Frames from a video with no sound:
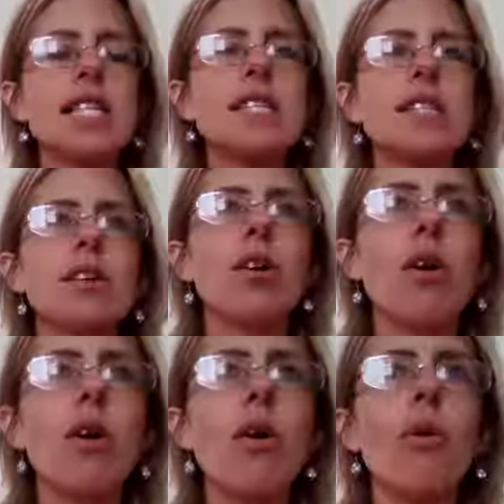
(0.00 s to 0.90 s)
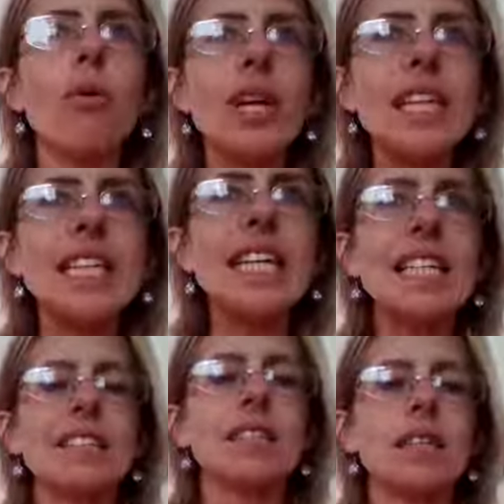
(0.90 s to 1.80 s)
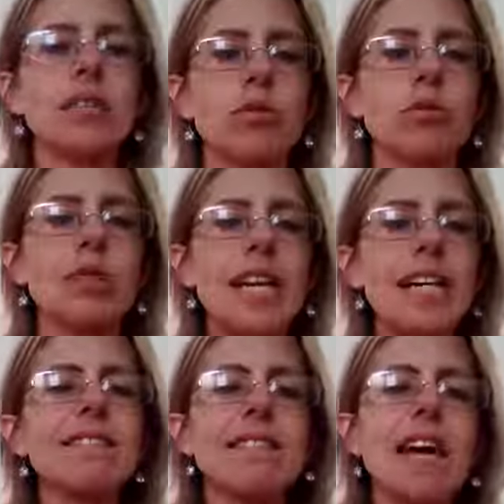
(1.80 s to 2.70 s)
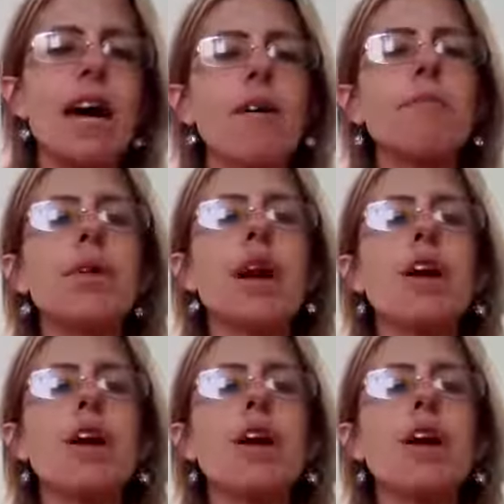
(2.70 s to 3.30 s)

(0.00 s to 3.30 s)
So we need to get them